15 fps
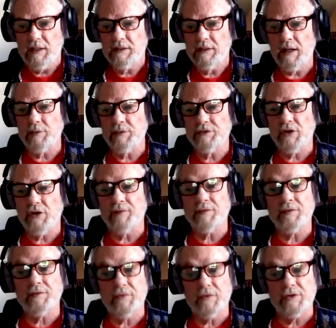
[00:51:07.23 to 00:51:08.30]
That was off
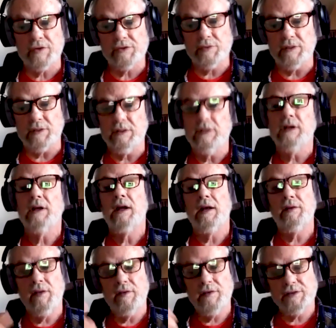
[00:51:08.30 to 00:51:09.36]
the first one,
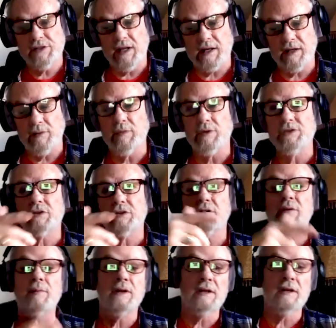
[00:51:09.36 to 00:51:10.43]
and then the second was you
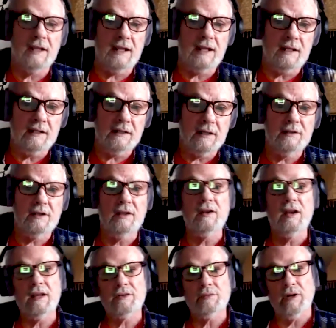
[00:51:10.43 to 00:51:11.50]
could have been a lady. And then the
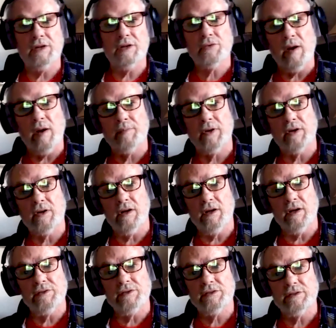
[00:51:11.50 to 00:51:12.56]
next one, I drop your
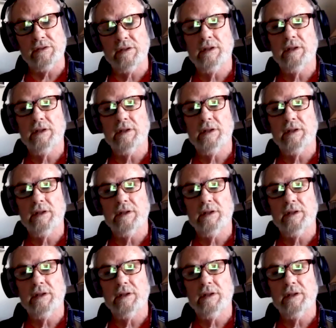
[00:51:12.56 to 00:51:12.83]
guns.